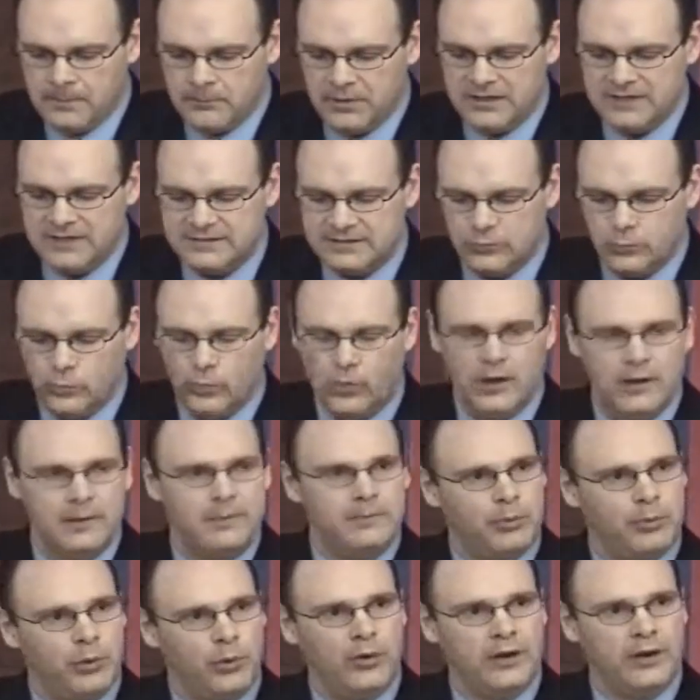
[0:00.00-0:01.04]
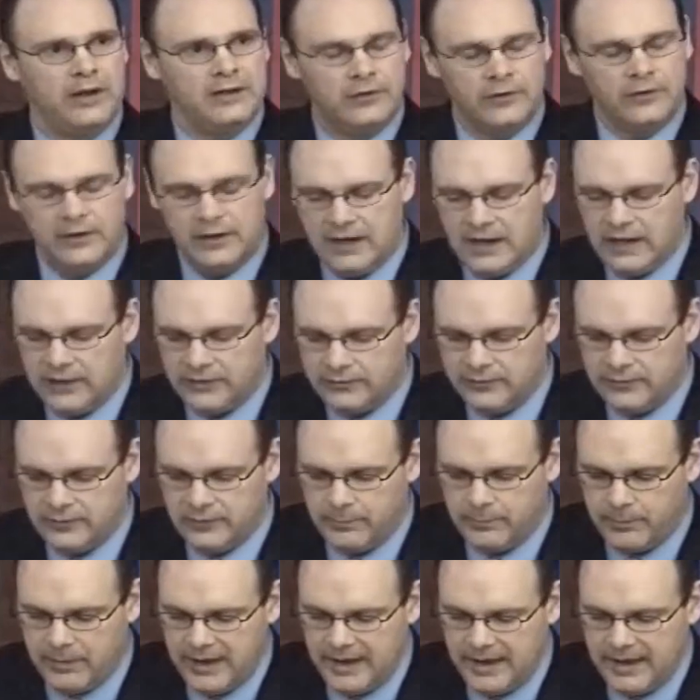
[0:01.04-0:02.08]
Because at one point or another in
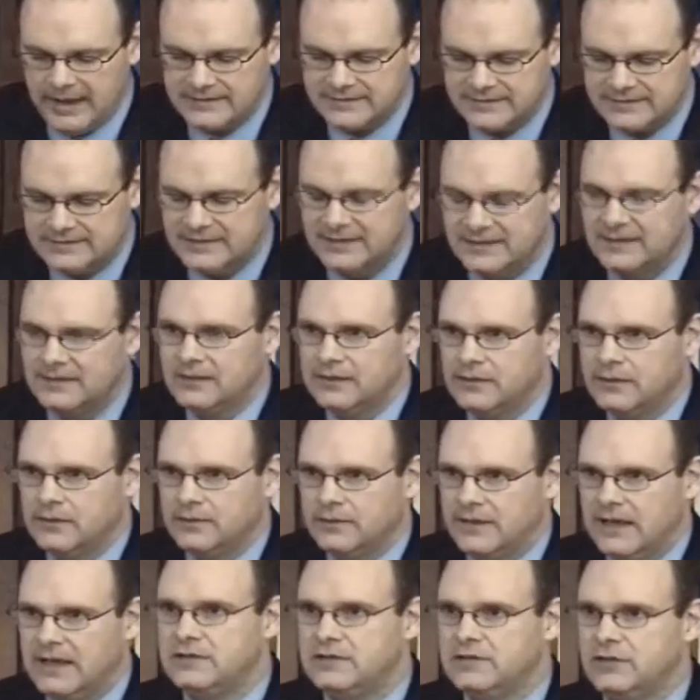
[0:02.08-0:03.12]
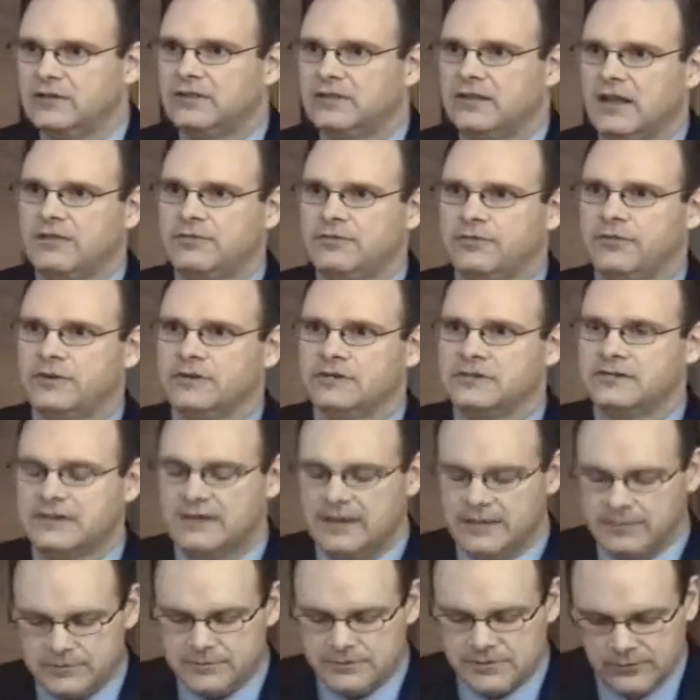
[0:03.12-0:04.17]
the past, they took that first
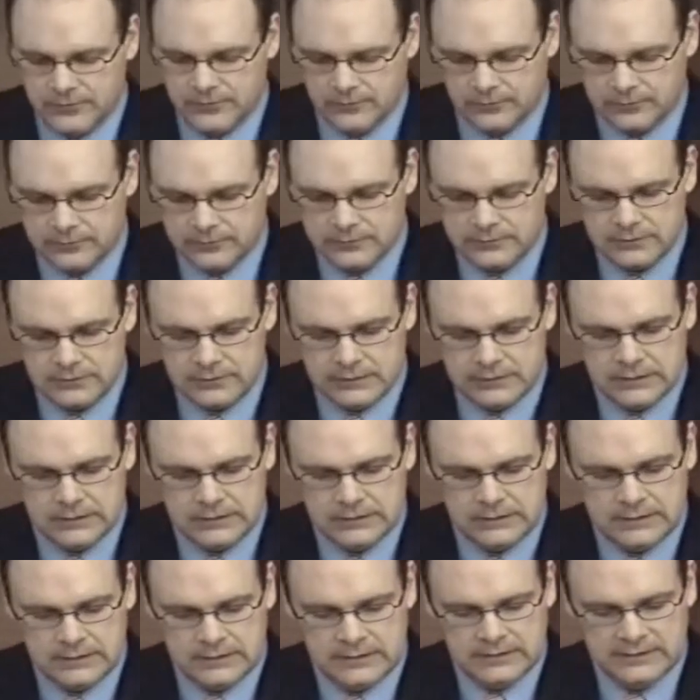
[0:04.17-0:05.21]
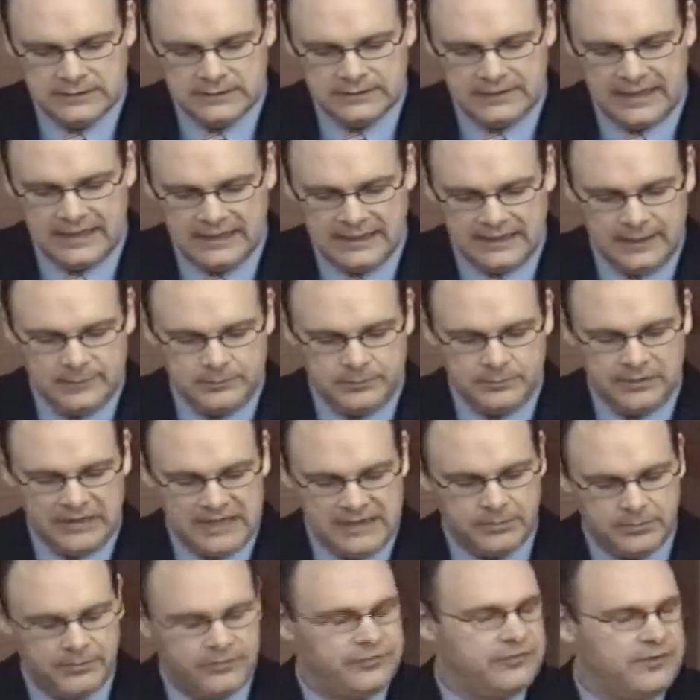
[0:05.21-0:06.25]
step too. That
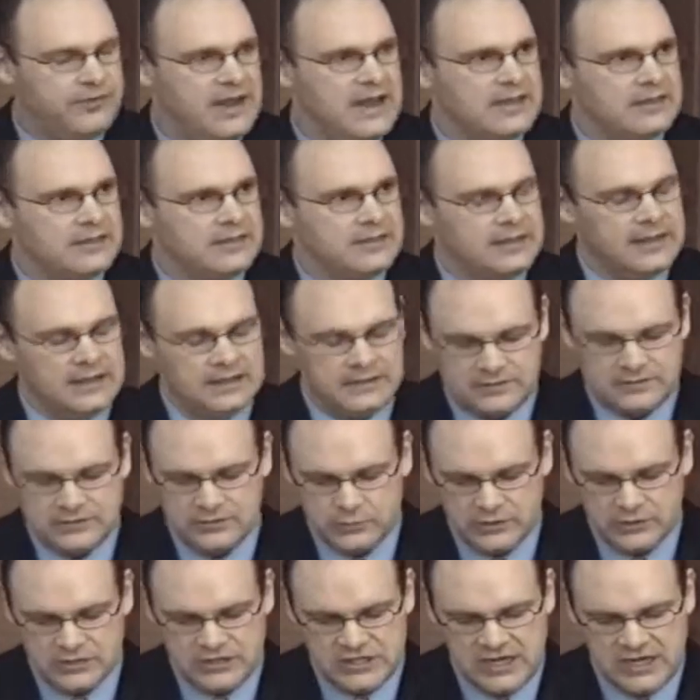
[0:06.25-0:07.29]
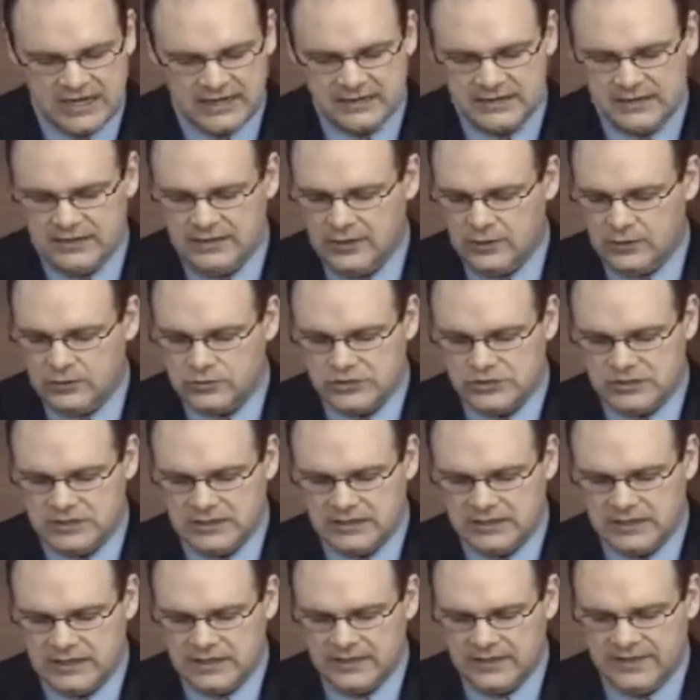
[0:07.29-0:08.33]
leap of faith to reject the notion
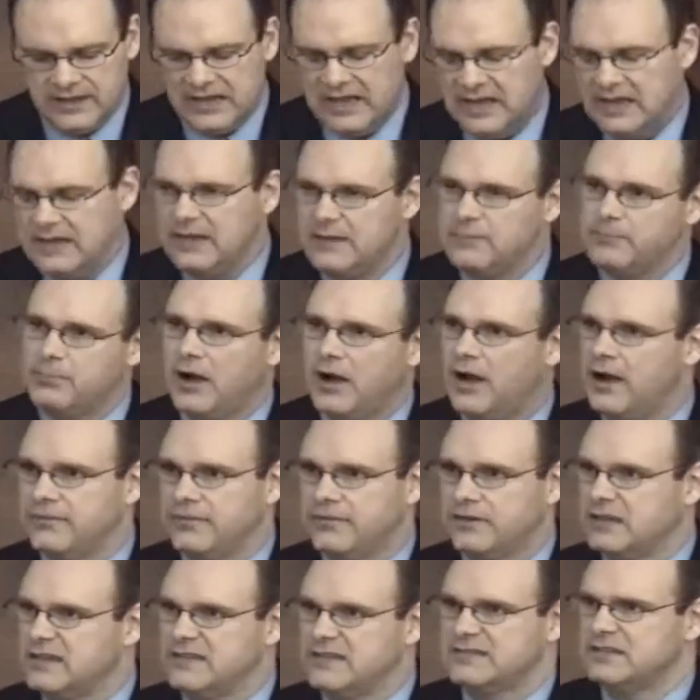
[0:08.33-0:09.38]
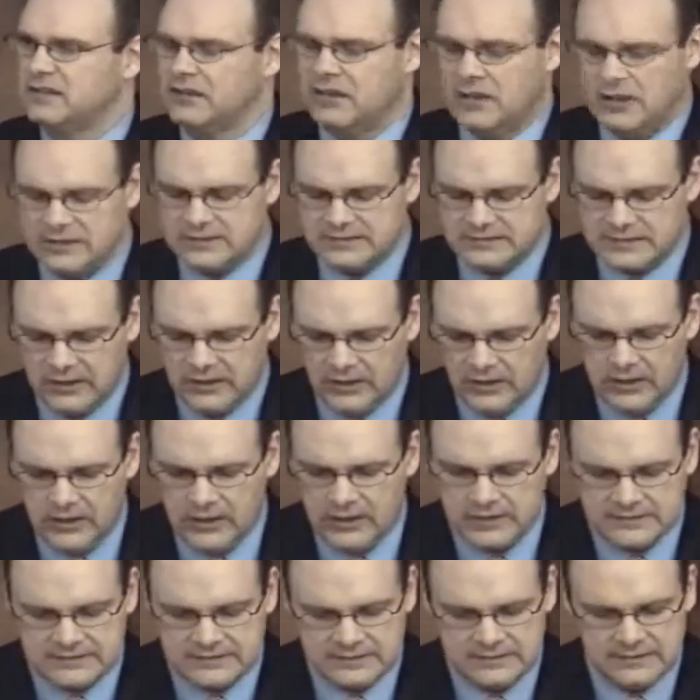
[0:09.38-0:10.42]
that ending poverty is a lost
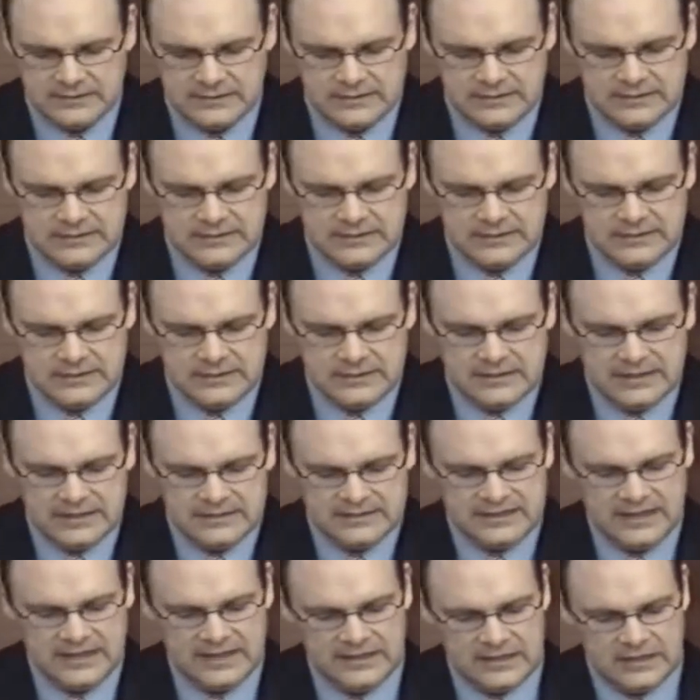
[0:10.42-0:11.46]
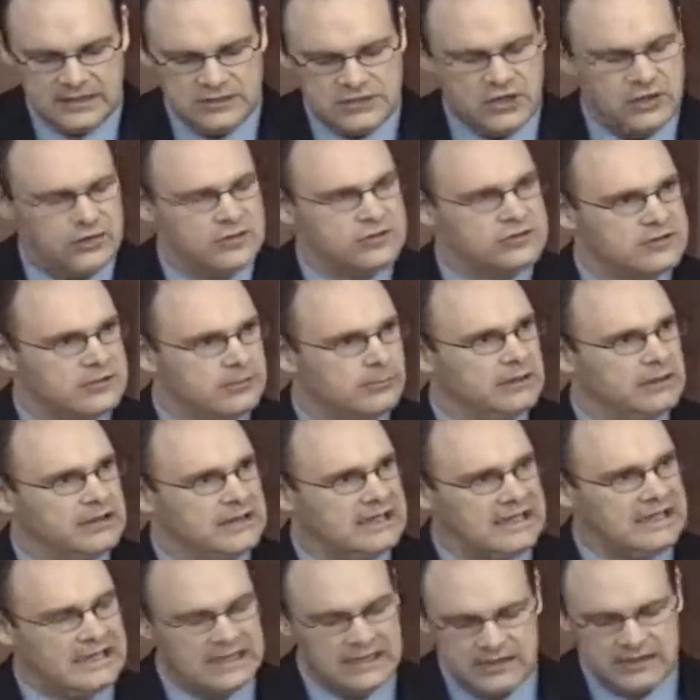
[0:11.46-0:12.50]
cause. Instead, they chose to
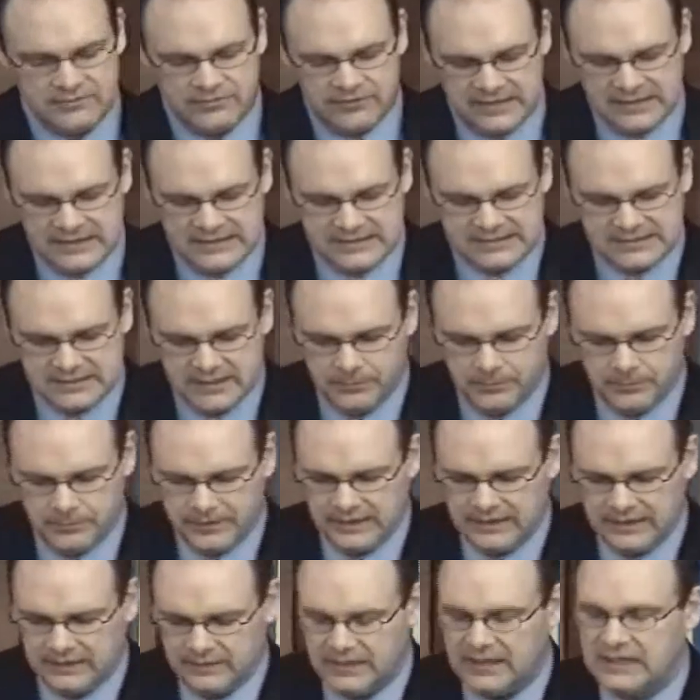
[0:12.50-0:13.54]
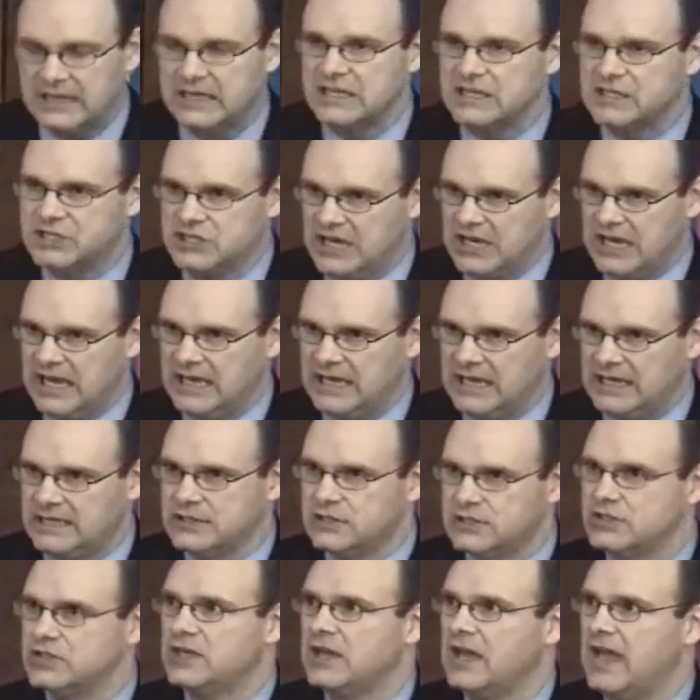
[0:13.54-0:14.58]
believe in something that could
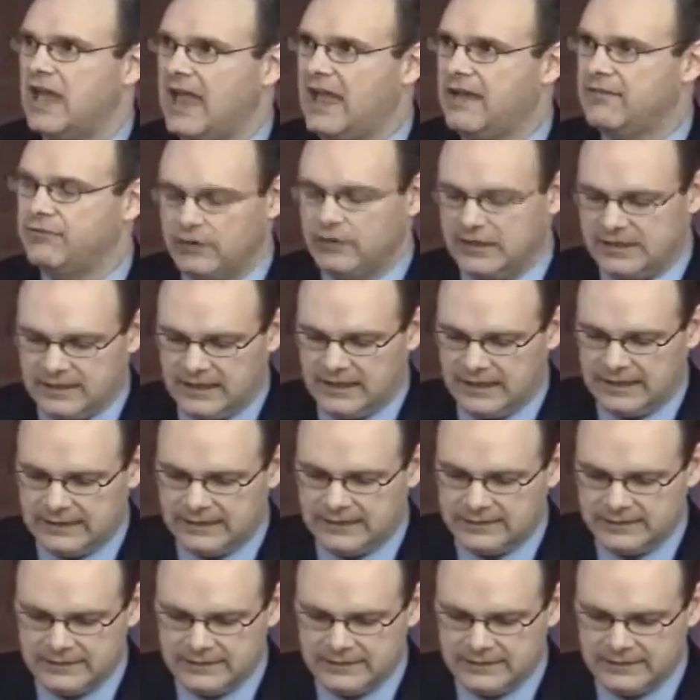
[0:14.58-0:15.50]
change everything.